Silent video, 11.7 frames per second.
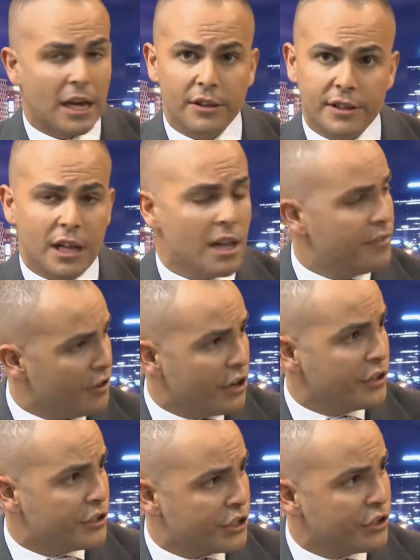they'll have their own
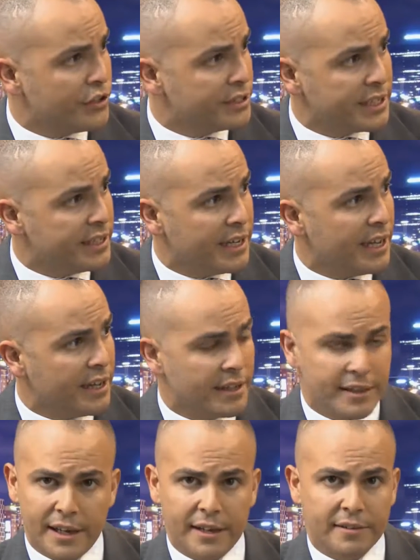insurance, and
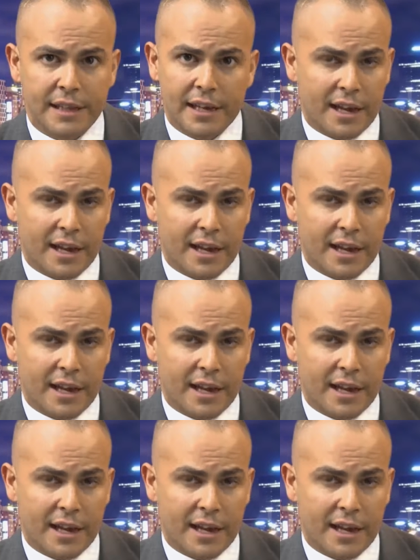they're